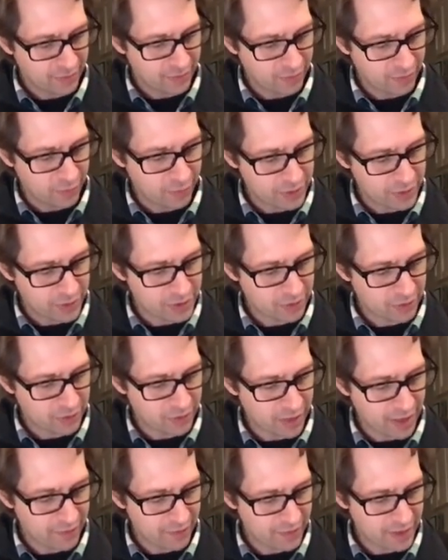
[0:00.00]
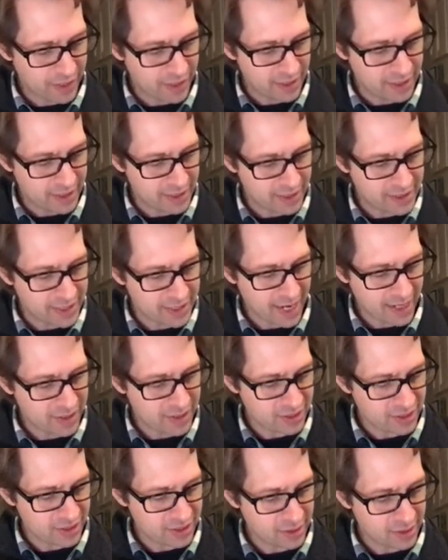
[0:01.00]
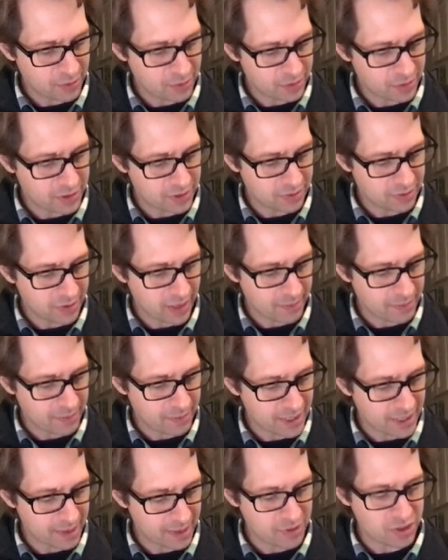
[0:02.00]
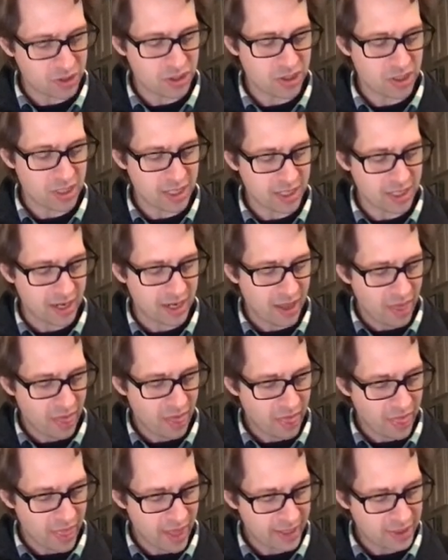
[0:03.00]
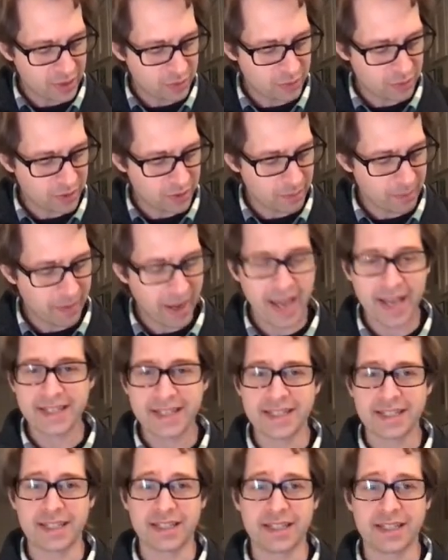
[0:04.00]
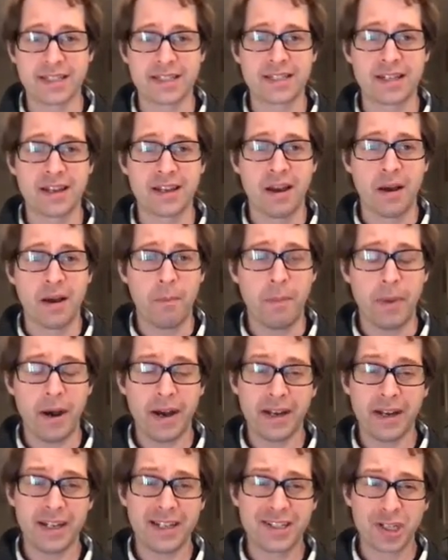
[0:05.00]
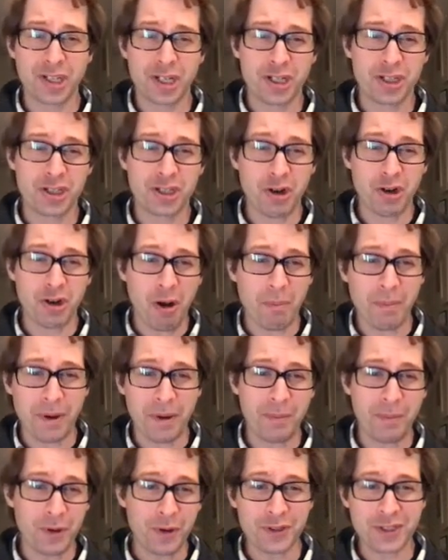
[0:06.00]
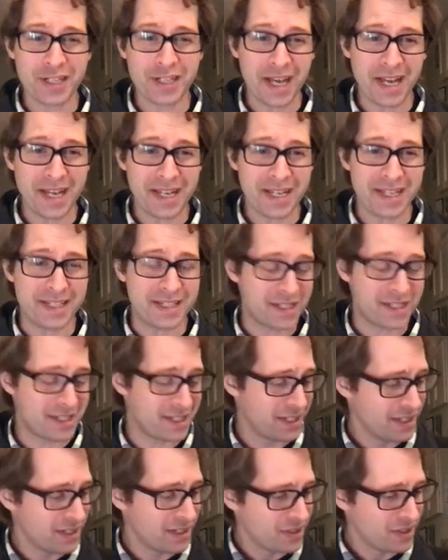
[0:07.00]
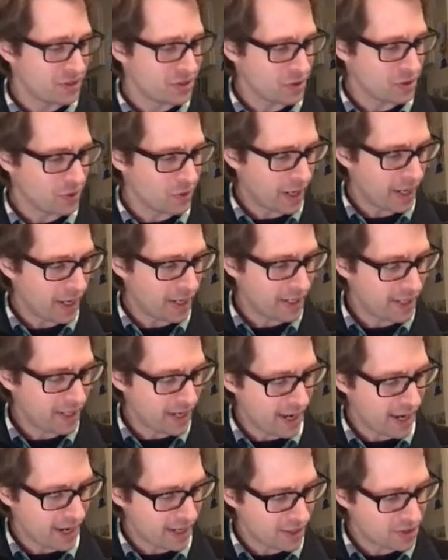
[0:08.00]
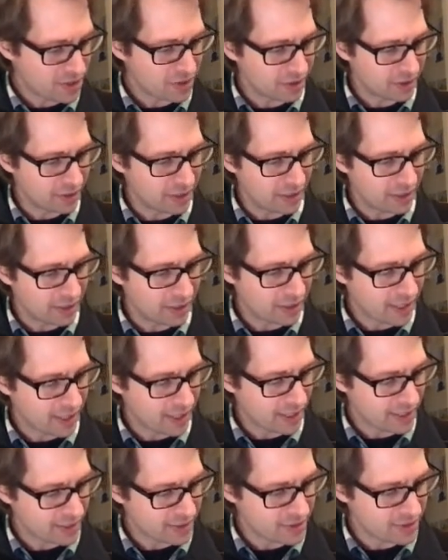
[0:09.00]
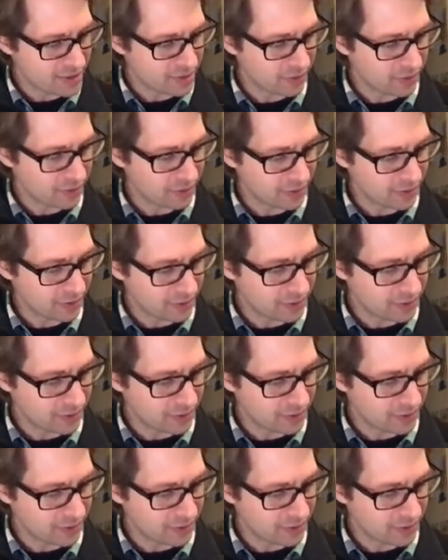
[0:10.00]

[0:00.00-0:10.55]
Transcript: force of gravity, is actually equal to m times g. That's where the mass is, but it's going to show up on both sides. So I can actually cancel